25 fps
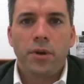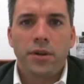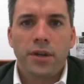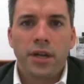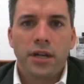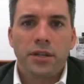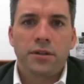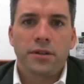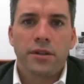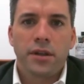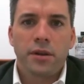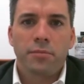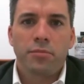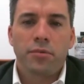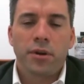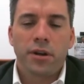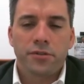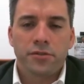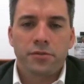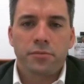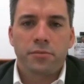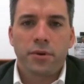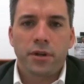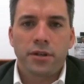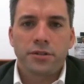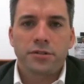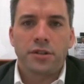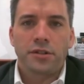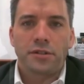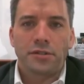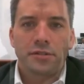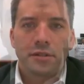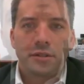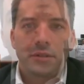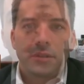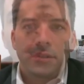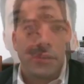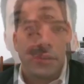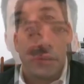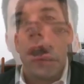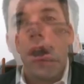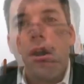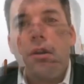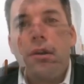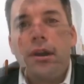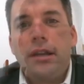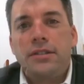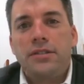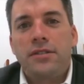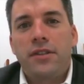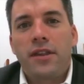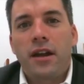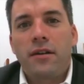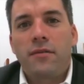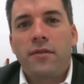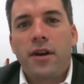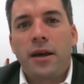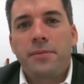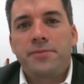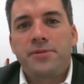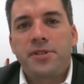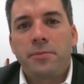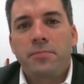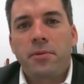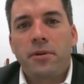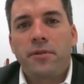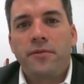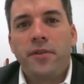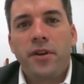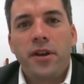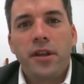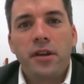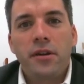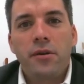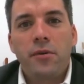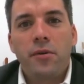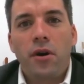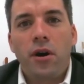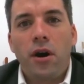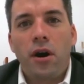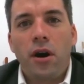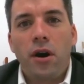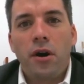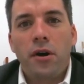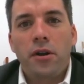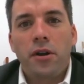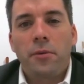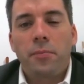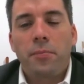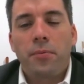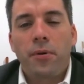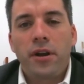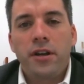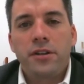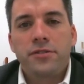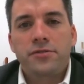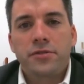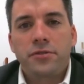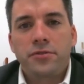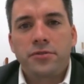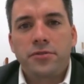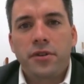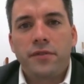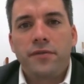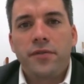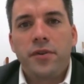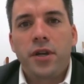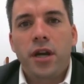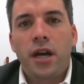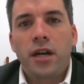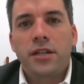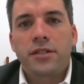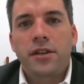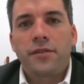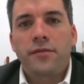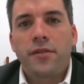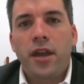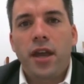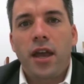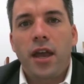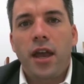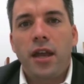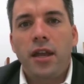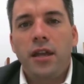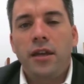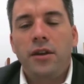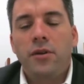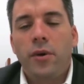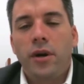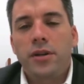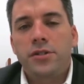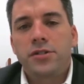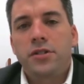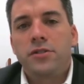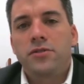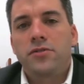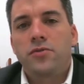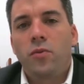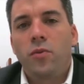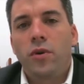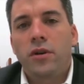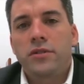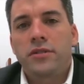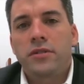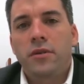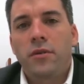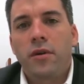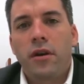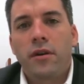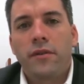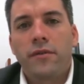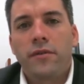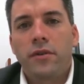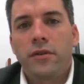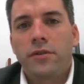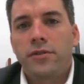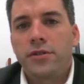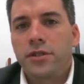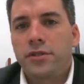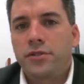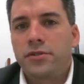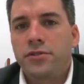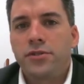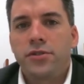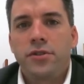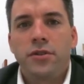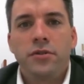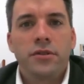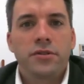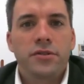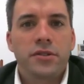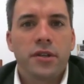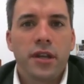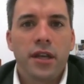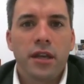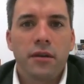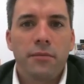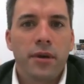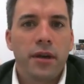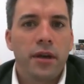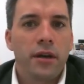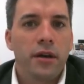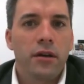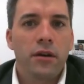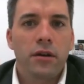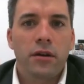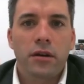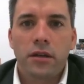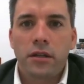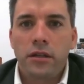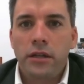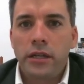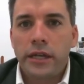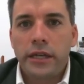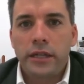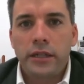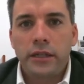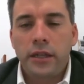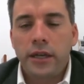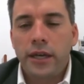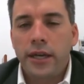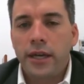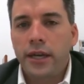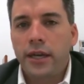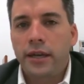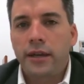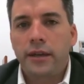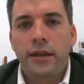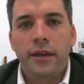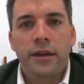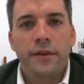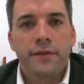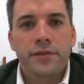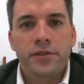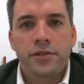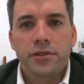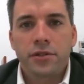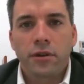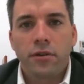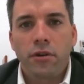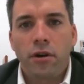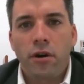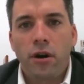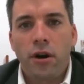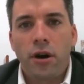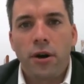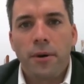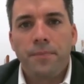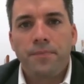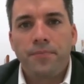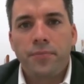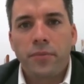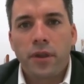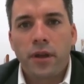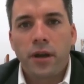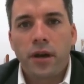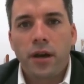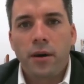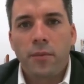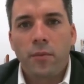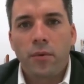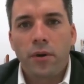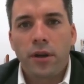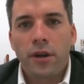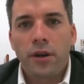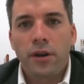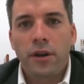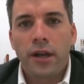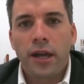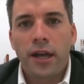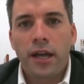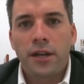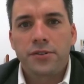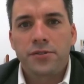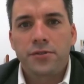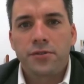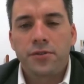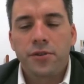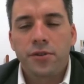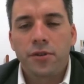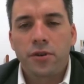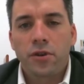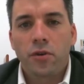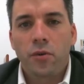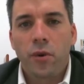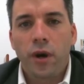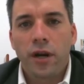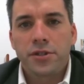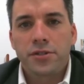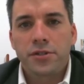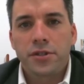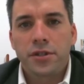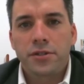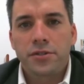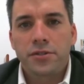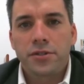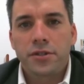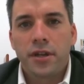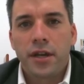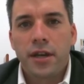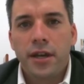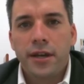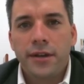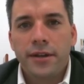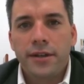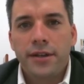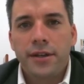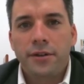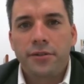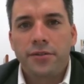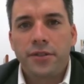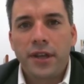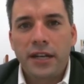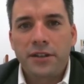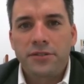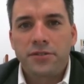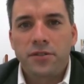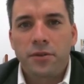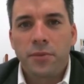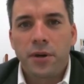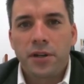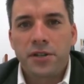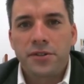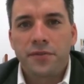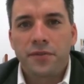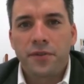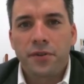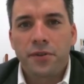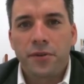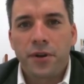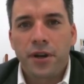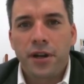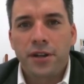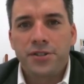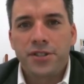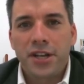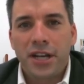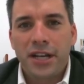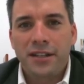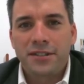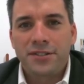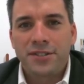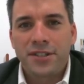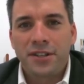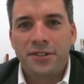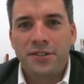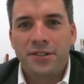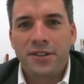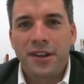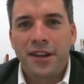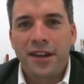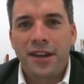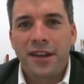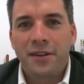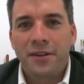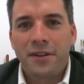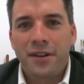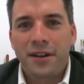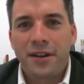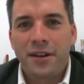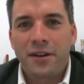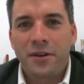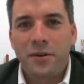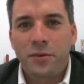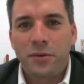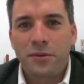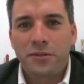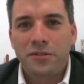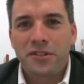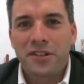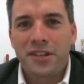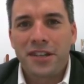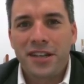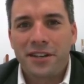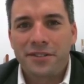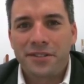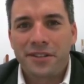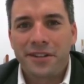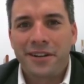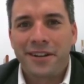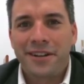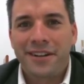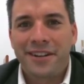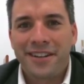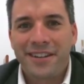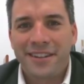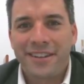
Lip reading: you get to the appraisal process. Alright, so that wraps up our video on appraisals. If you guys have any questions whatsoever, just shoot us an email, click a link, give us a call. We're here to answer your questions. Thanks so much for checking us out today, and we'll see you out there.